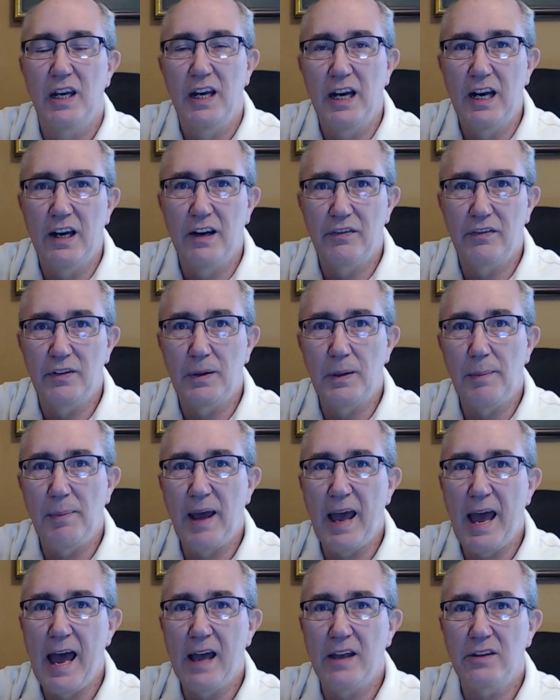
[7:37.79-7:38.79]
from the
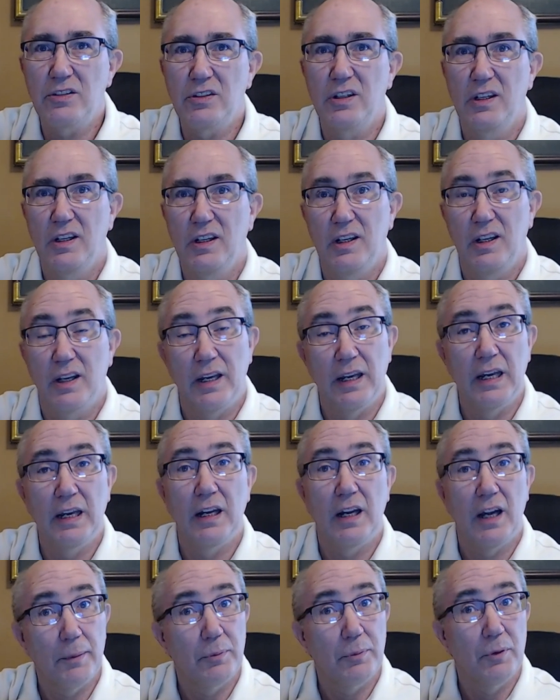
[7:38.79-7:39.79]
past and
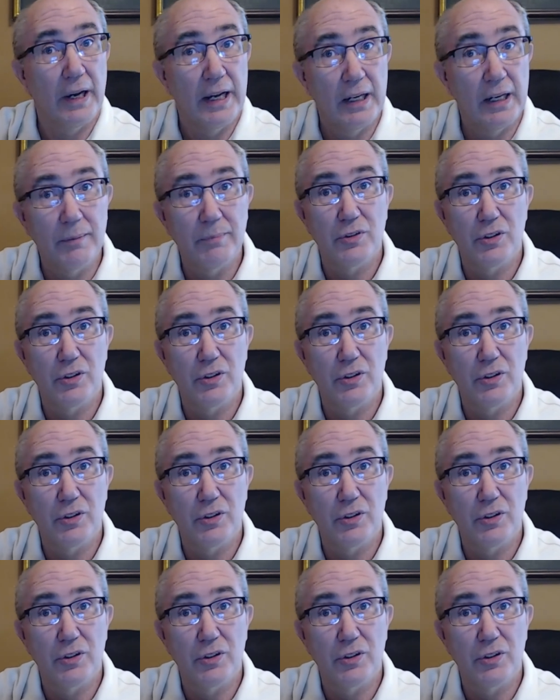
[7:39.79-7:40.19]
upgrade them